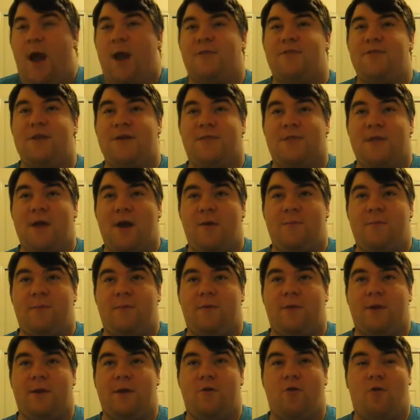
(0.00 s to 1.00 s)
I think that would
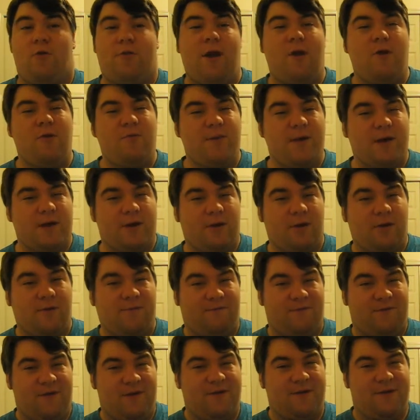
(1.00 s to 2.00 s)
be pretty cool. That would be a good
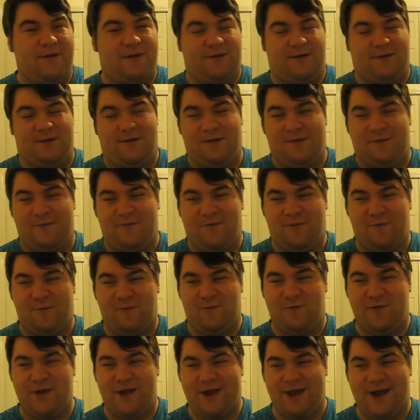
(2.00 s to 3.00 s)
villain for
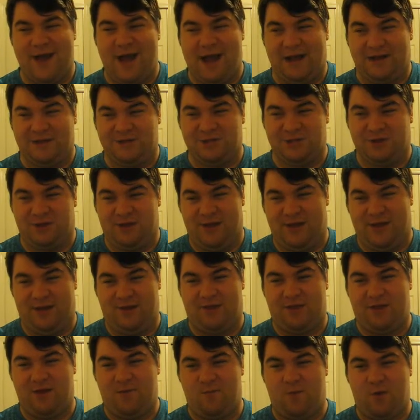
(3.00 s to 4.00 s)
Brit, actually.
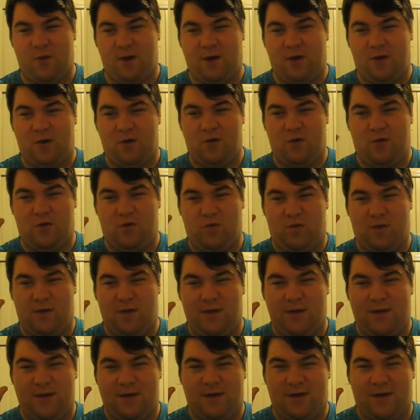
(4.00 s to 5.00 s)
Someone who
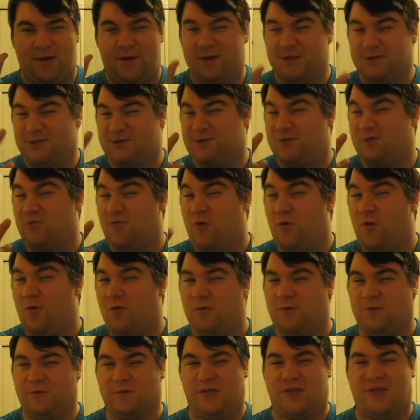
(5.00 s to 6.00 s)

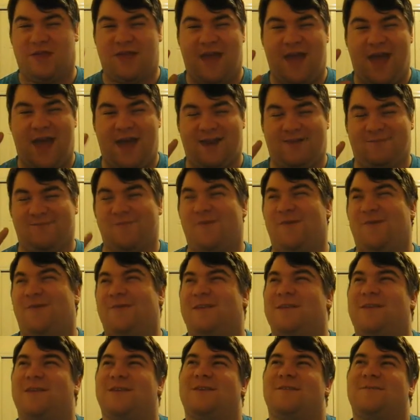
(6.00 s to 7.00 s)
controls
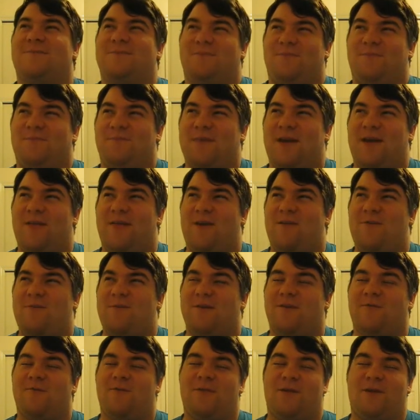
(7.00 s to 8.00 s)
animals. That would
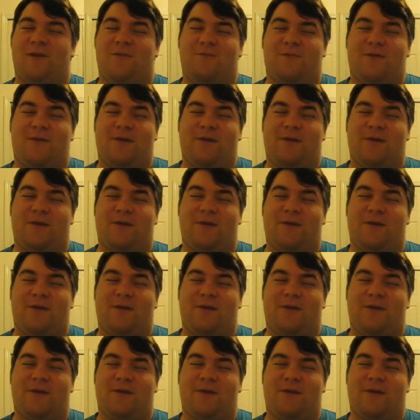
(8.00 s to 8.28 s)
be a really good